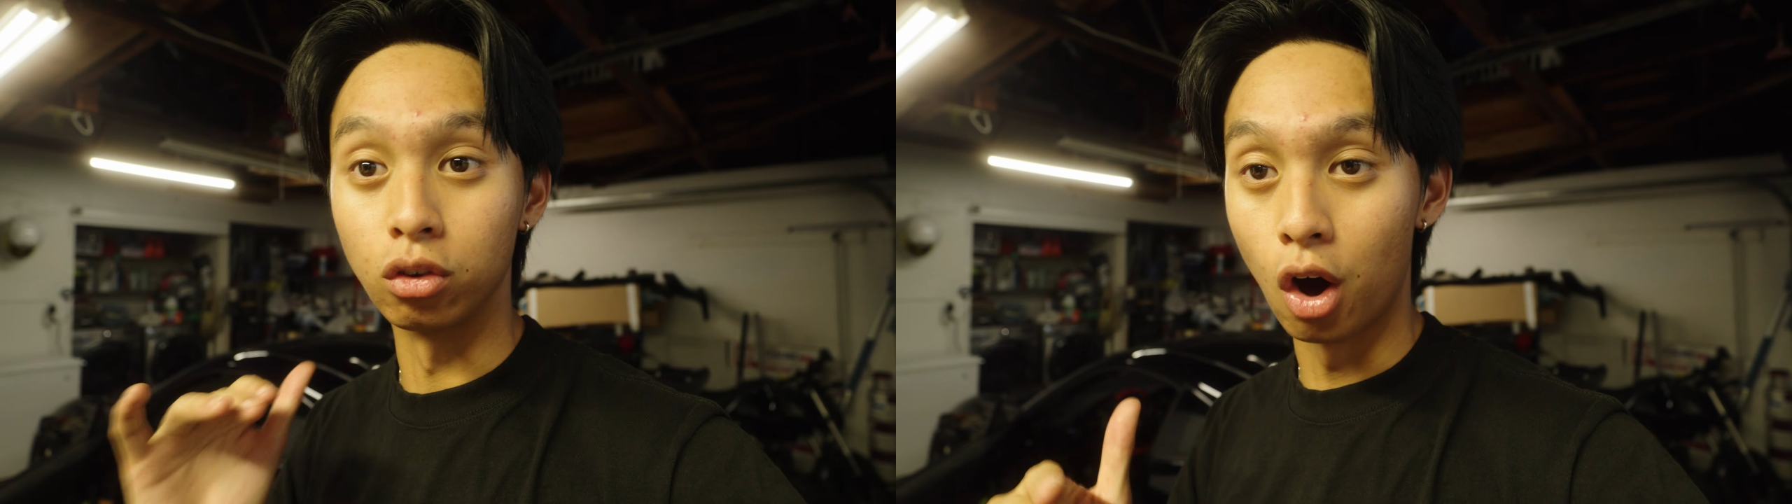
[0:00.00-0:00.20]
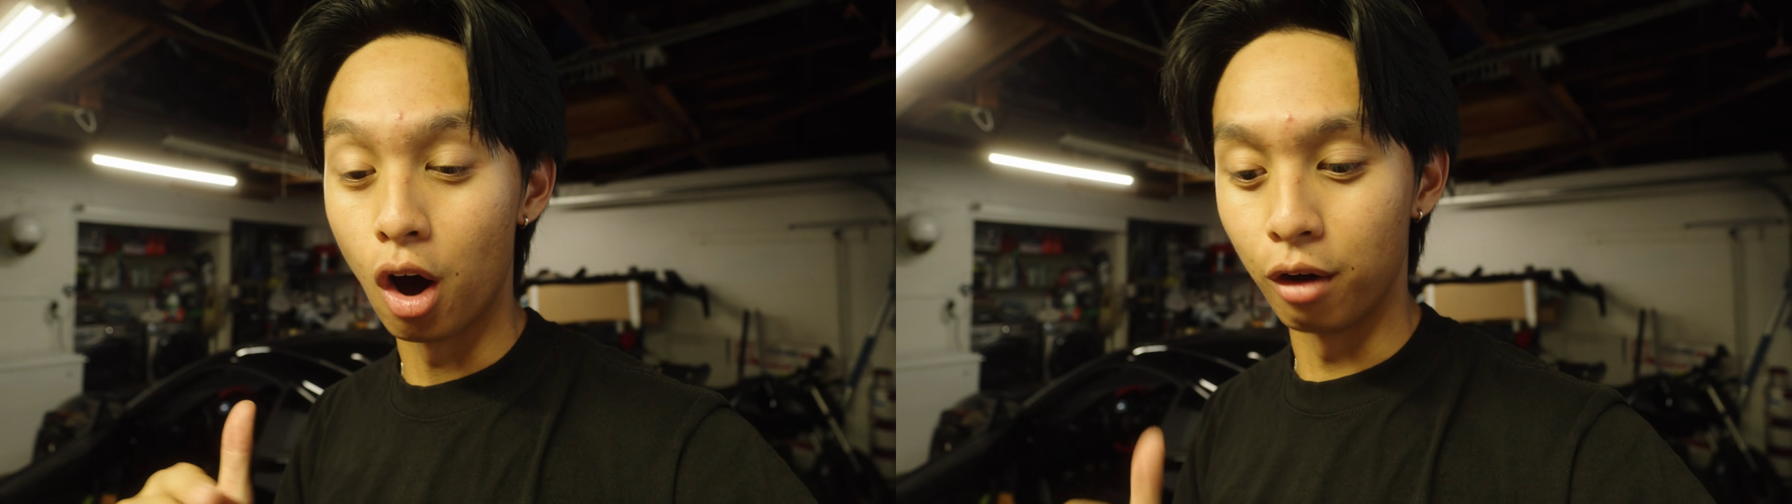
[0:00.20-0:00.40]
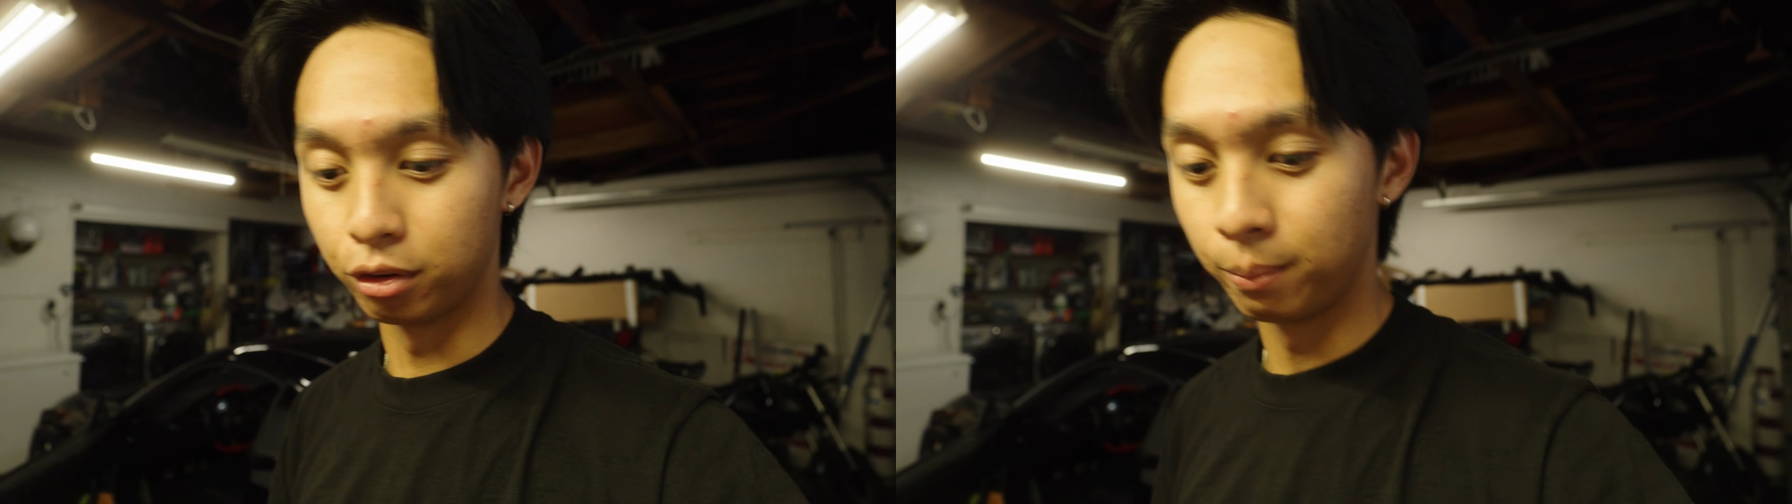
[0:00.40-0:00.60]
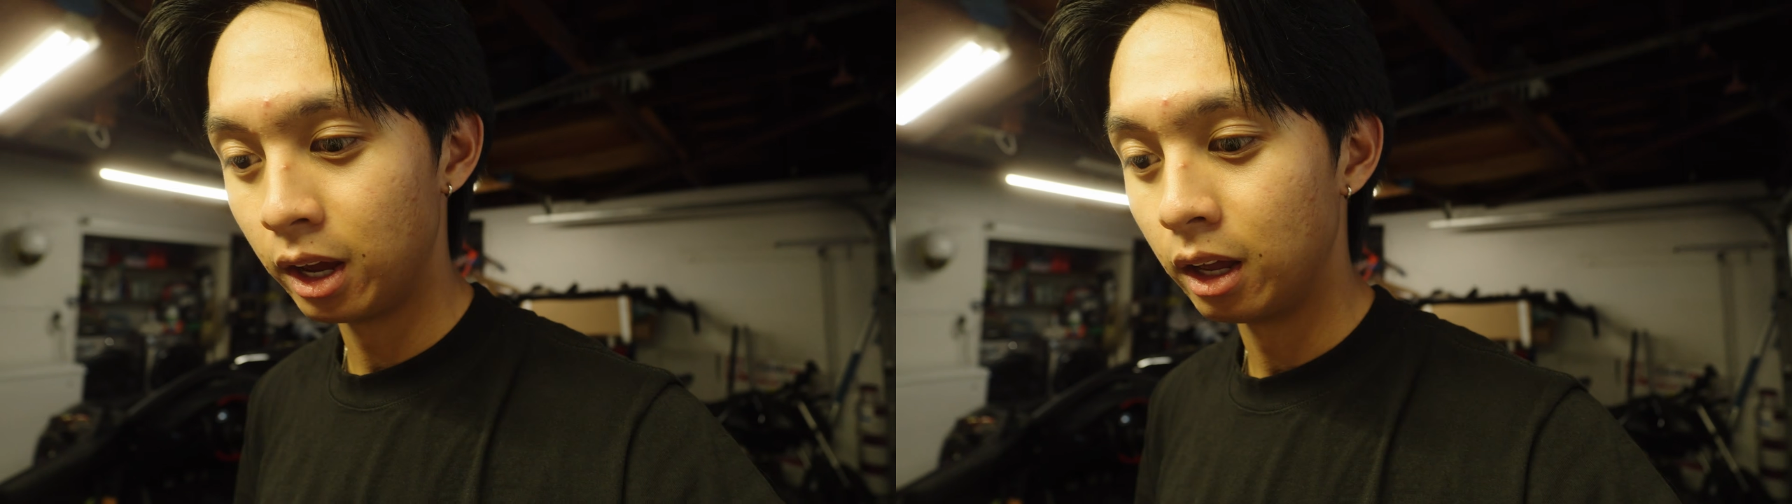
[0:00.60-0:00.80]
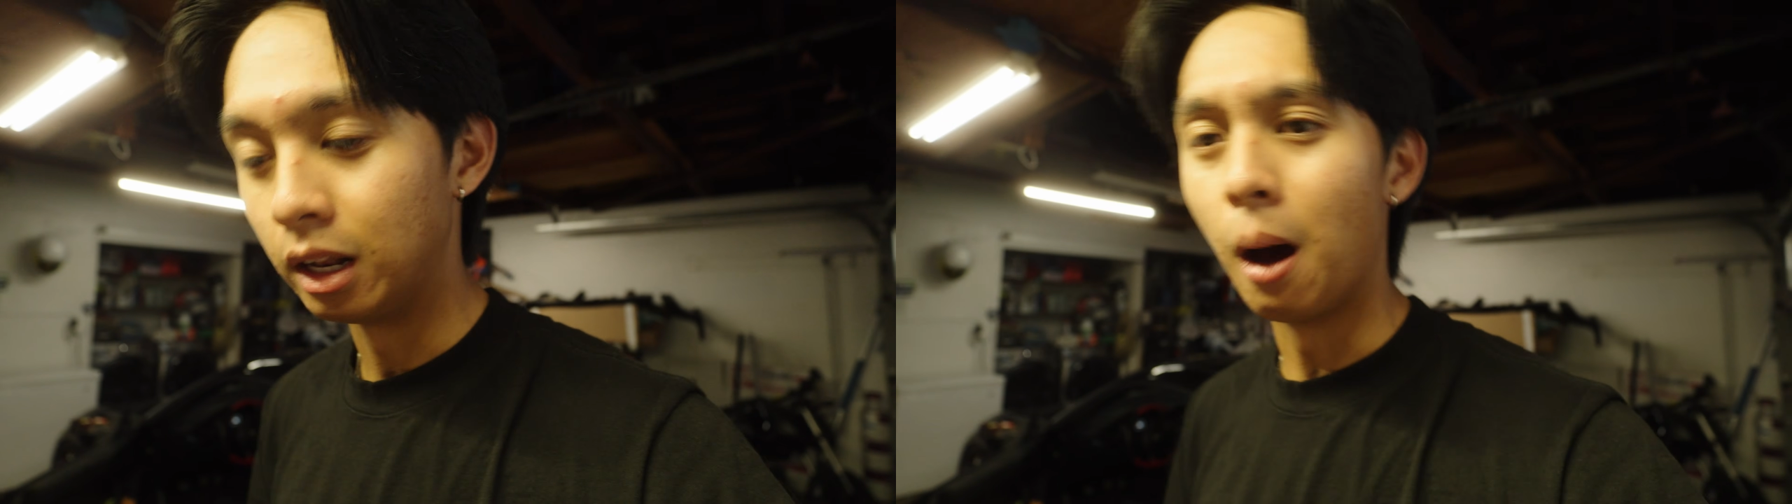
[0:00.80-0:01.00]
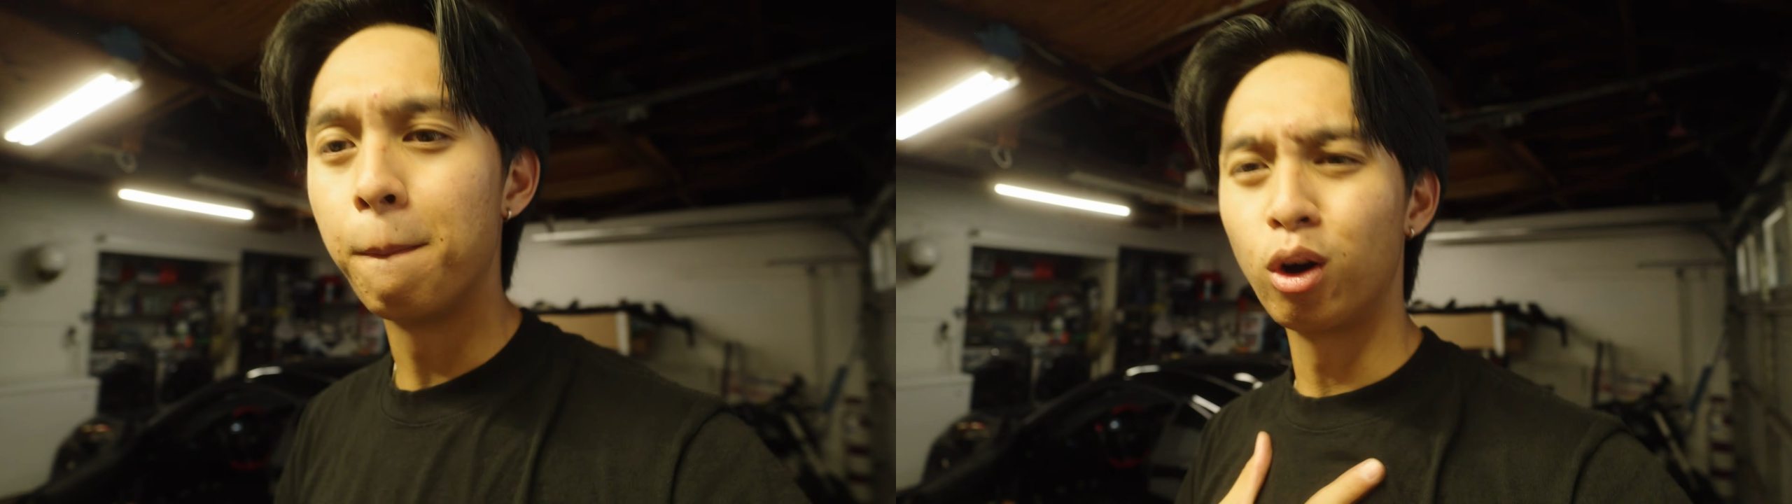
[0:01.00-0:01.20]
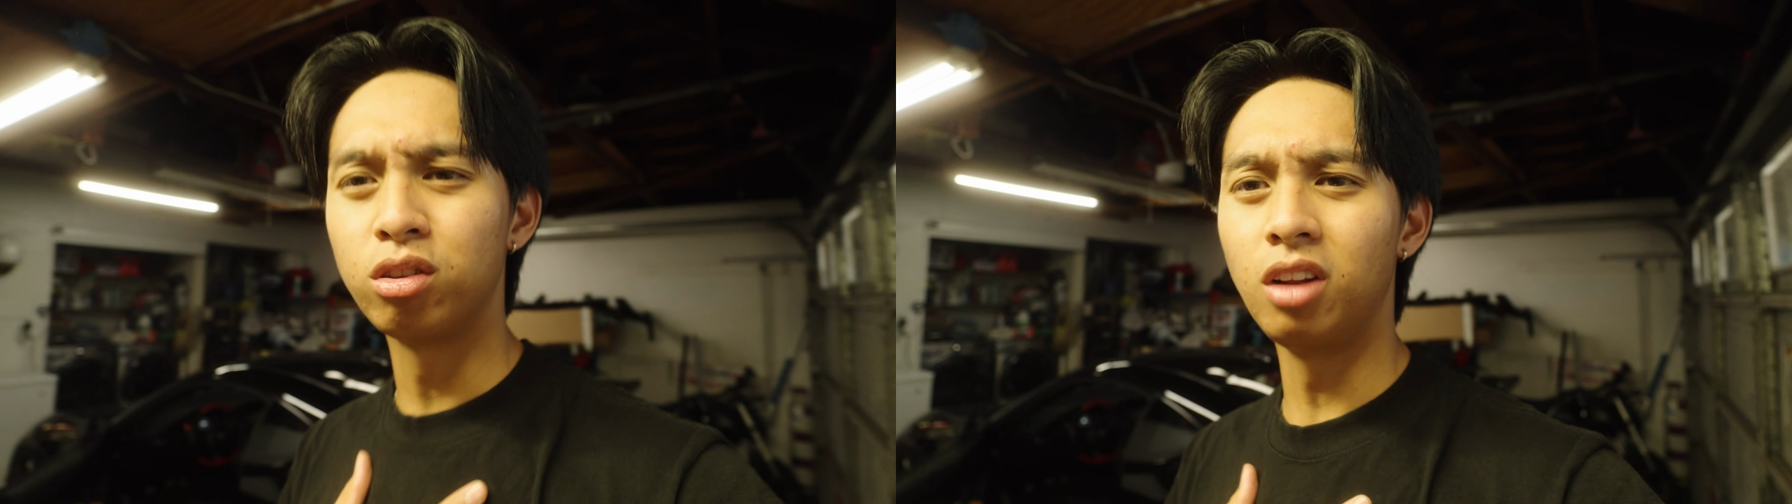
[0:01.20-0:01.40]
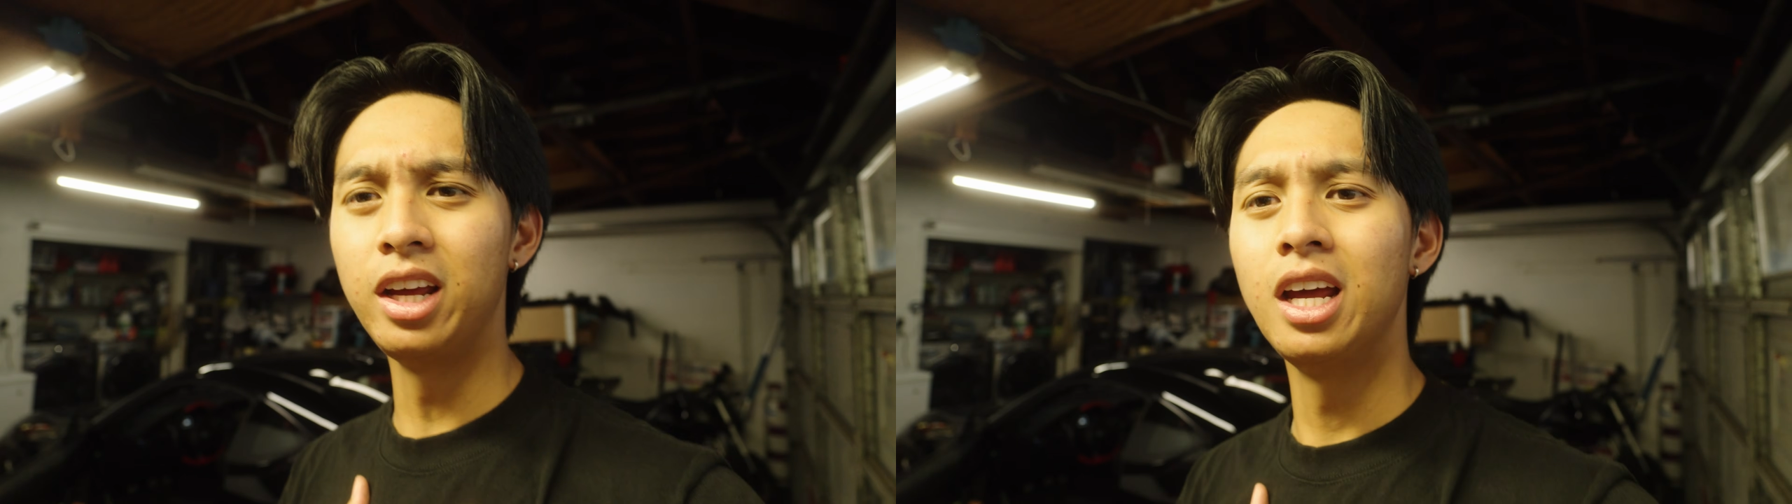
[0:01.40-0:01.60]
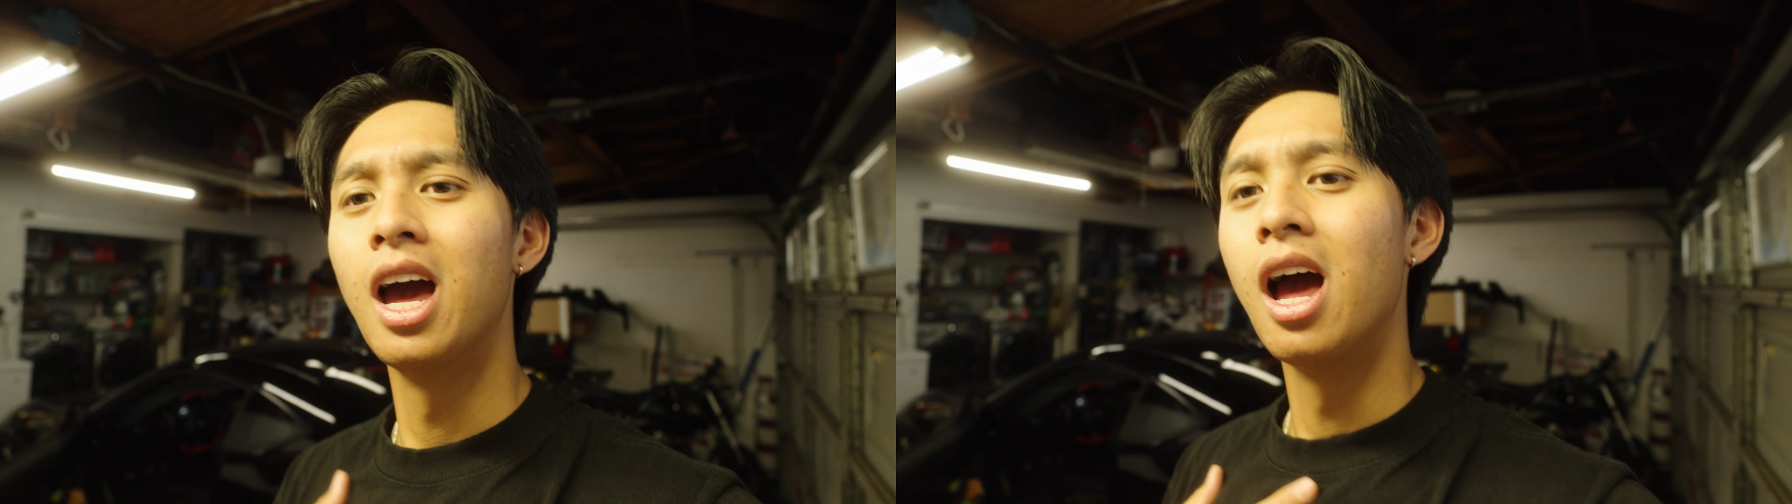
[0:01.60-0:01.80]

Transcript: is off. Now personally,